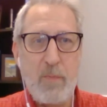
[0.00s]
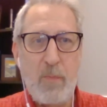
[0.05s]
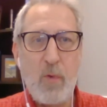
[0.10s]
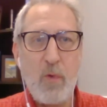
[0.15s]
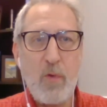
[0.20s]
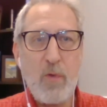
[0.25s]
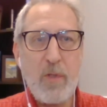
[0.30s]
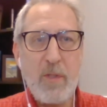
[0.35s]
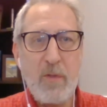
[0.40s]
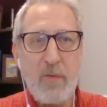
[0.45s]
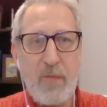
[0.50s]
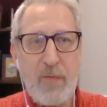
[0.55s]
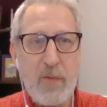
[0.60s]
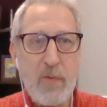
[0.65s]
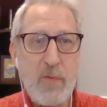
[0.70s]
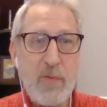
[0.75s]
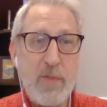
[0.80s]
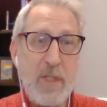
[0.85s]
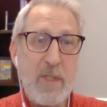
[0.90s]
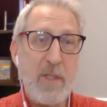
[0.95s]
more
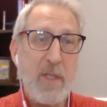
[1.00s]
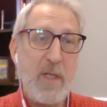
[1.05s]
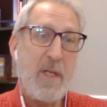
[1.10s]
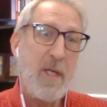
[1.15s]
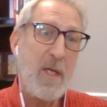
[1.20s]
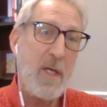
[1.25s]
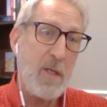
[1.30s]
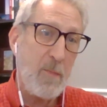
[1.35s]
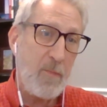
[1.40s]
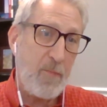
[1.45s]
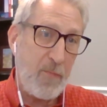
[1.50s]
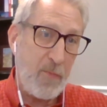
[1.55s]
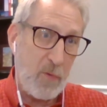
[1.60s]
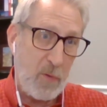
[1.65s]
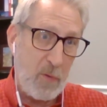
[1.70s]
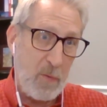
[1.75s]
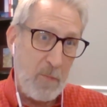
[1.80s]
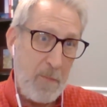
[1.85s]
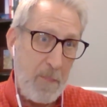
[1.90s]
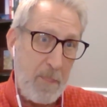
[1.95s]
confusing than
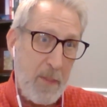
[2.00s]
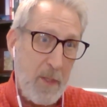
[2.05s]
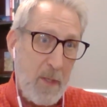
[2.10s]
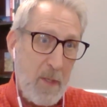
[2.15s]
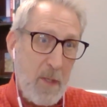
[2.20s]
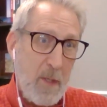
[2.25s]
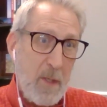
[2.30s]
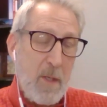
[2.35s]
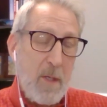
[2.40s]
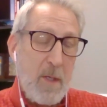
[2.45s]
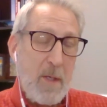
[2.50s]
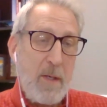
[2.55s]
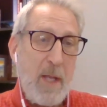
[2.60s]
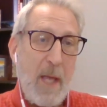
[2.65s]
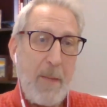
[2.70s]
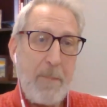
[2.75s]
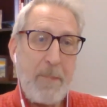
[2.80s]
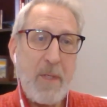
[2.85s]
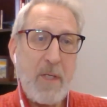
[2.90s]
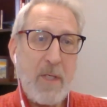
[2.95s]
helpful,
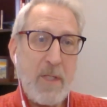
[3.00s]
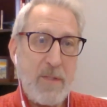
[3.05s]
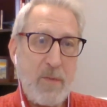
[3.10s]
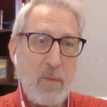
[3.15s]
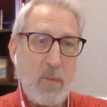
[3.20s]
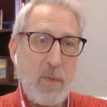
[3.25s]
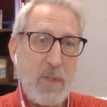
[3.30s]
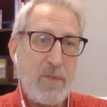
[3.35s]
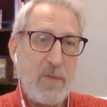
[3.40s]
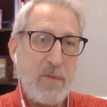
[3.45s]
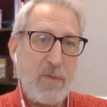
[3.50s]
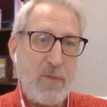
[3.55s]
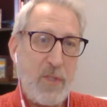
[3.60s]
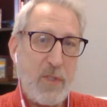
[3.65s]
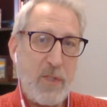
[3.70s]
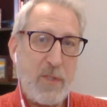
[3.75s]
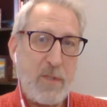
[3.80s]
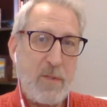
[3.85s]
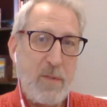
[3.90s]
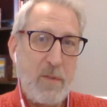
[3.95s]
not because it wasn't
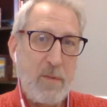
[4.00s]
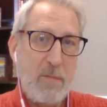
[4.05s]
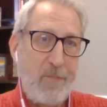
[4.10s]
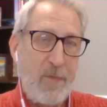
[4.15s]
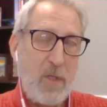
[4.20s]
just,